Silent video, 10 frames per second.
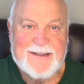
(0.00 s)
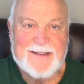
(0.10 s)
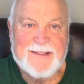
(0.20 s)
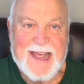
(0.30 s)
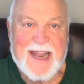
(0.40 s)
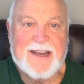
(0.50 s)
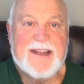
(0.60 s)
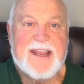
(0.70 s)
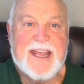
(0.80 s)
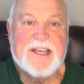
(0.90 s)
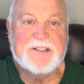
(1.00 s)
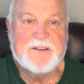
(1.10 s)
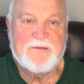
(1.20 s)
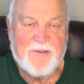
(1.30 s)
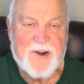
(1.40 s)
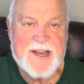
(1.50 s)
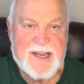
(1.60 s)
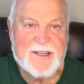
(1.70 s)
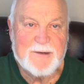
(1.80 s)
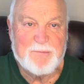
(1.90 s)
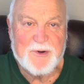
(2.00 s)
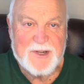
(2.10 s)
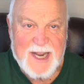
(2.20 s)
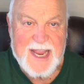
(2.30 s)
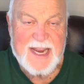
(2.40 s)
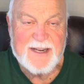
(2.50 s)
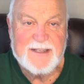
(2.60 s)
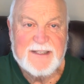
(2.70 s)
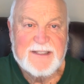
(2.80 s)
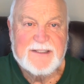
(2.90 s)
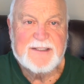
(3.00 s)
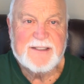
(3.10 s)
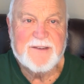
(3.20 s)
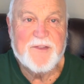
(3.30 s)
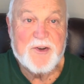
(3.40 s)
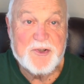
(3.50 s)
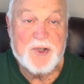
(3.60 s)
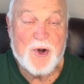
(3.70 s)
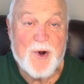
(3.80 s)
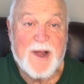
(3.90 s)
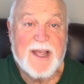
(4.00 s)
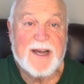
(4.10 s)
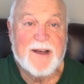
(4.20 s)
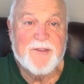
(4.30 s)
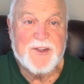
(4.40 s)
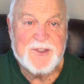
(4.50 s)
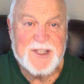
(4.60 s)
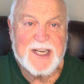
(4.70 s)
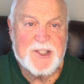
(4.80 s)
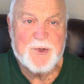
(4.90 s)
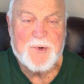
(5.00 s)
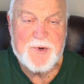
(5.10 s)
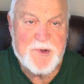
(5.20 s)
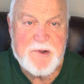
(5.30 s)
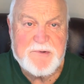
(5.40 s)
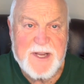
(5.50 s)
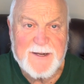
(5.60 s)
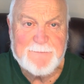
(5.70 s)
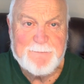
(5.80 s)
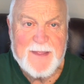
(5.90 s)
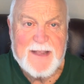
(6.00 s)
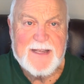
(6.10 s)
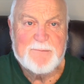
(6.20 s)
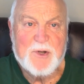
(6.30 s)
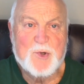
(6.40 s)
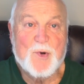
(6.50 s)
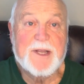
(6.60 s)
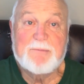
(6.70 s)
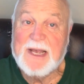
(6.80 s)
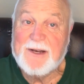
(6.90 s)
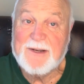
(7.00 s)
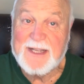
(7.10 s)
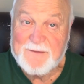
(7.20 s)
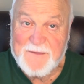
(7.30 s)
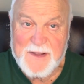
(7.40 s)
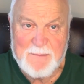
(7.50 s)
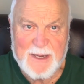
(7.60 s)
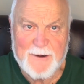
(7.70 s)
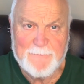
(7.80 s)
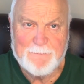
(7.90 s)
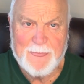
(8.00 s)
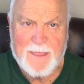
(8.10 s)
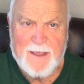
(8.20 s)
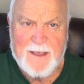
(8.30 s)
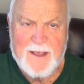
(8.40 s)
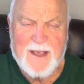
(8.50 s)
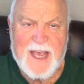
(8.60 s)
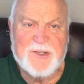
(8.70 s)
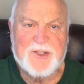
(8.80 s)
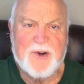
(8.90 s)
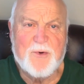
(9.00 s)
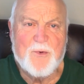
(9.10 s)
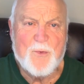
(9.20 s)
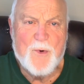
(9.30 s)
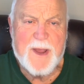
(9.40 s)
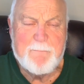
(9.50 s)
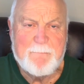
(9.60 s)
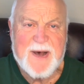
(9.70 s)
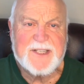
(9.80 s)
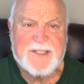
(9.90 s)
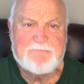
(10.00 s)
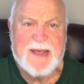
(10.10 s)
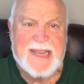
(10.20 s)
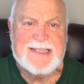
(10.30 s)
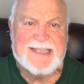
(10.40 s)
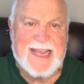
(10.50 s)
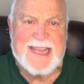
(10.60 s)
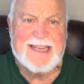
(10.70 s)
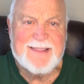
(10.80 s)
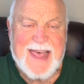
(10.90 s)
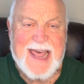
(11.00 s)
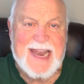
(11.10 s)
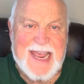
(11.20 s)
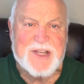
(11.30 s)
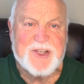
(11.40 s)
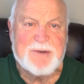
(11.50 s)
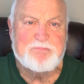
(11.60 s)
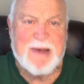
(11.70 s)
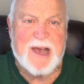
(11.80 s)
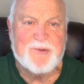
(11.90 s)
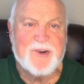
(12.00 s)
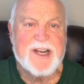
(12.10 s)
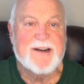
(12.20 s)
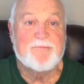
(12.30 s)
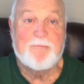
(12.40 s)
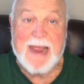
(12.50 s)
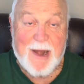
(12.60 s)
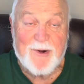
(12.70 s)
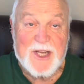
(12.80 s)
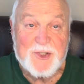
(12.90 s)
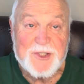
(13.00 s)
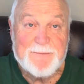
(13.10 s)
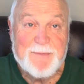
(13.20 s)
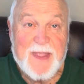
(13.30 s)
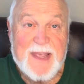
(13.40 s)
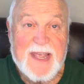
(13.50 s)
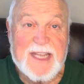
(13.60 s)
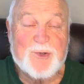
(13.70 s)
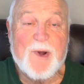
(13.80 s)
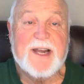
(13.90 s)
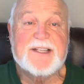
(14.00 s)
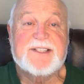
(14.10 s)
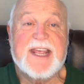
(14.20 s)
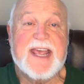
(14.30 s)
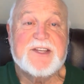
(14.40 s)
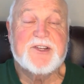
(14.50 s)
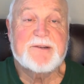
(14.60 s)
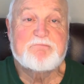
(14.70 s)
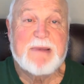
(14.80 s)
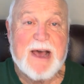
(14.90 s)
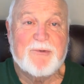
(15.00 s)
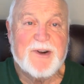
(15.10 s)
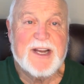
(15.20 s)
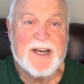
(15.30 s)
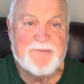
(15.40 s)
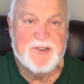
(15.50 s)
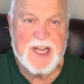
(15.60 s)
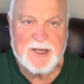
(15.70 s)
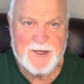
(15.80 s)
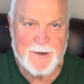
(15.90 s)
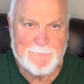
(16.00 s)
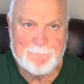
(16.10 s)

that he is free to partake of the joy of the sexual union between male and female. And so we must maintain that ancient boundary of marriage as well as the ancient boundary of gender.